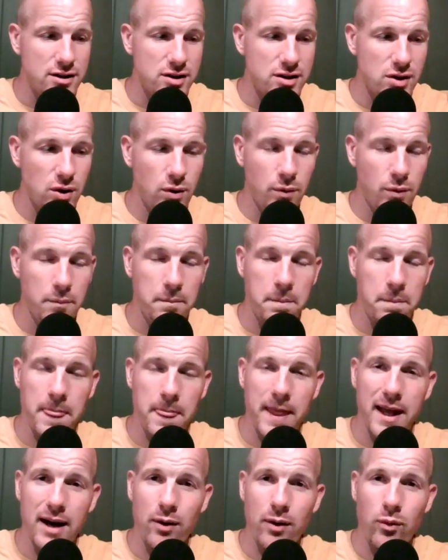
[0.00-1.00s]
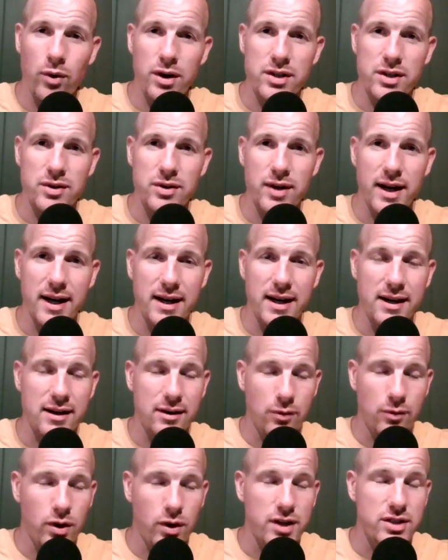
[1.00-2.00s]
So I want
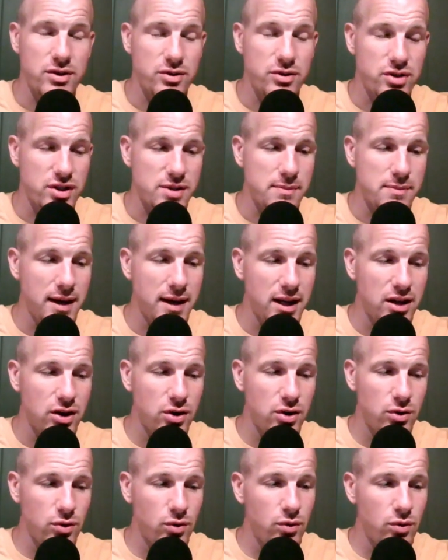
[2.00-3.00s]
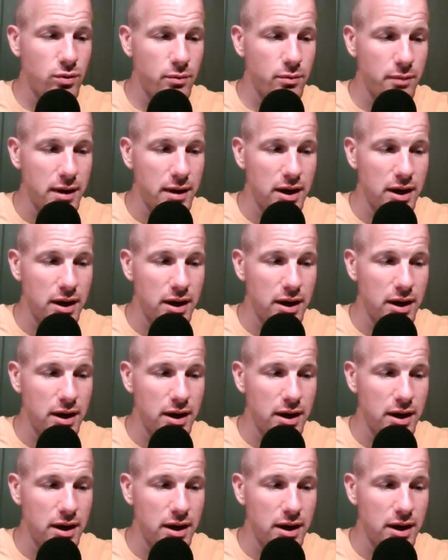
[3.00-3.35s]
to just make you